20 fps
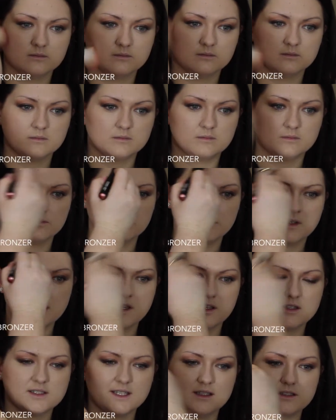And I'm using a
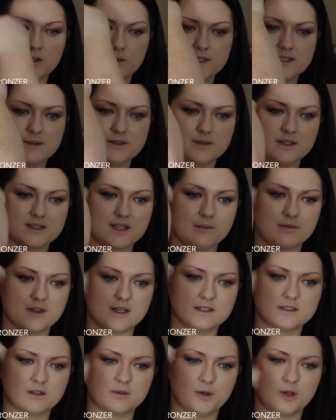little bit of MAC
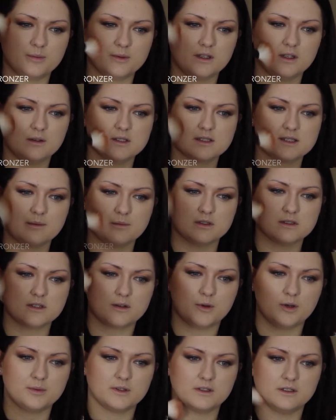
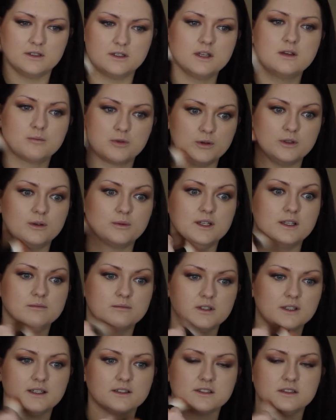Refined Golden,
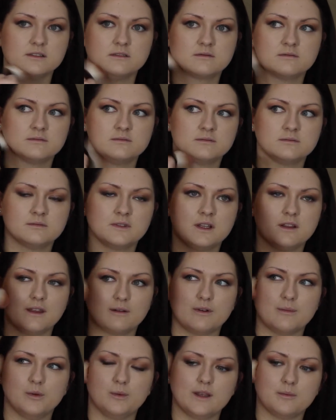bronzer, just to warm up
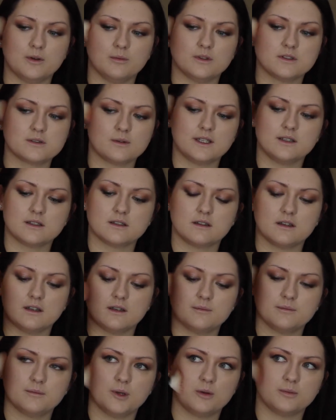the face a little bit.
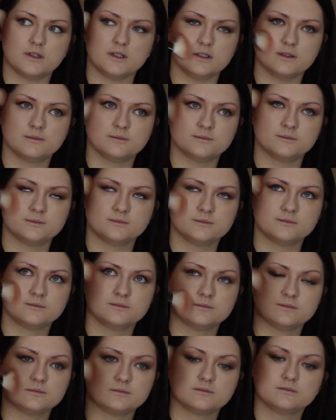It is winter,
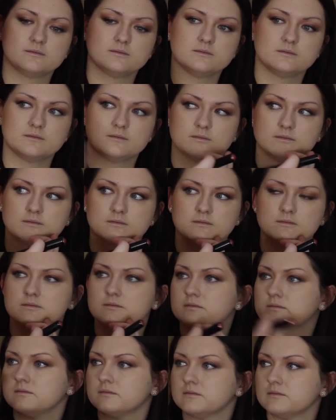we're all pale.
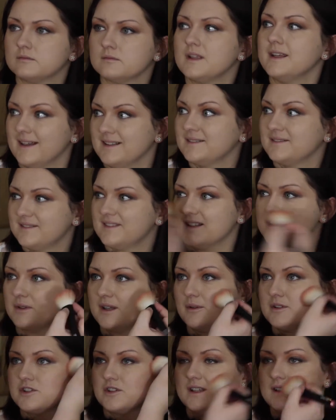Well, most of us are
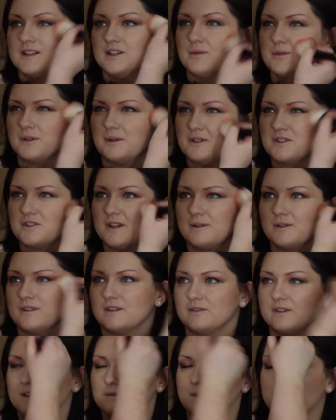pale,
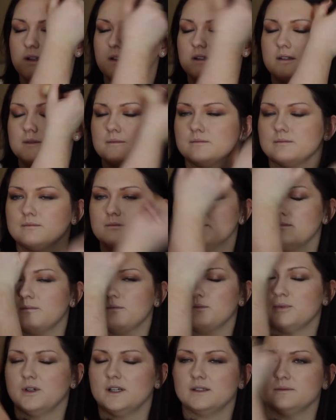unless where you live it's
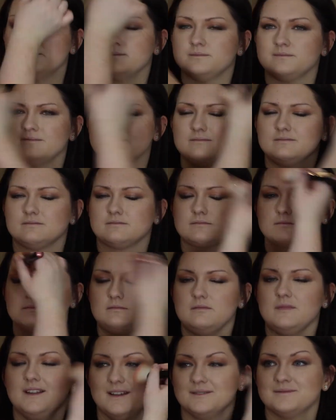summer, which is very
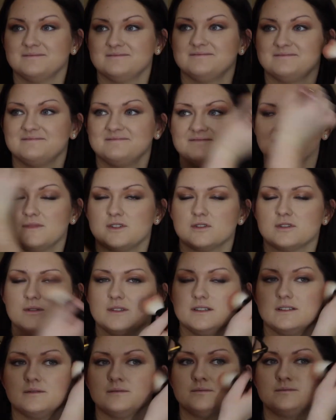possible because
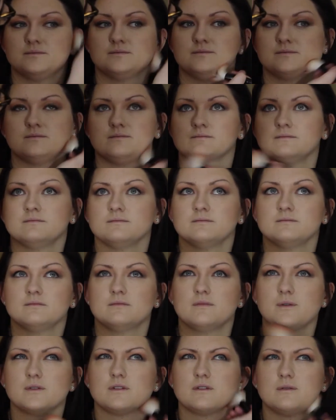you could live in the southern
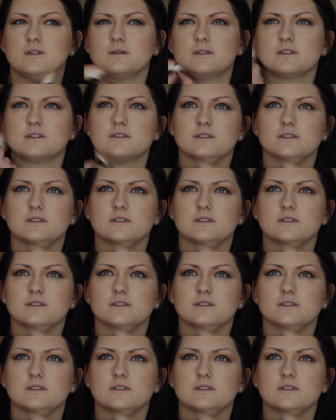hemisphere.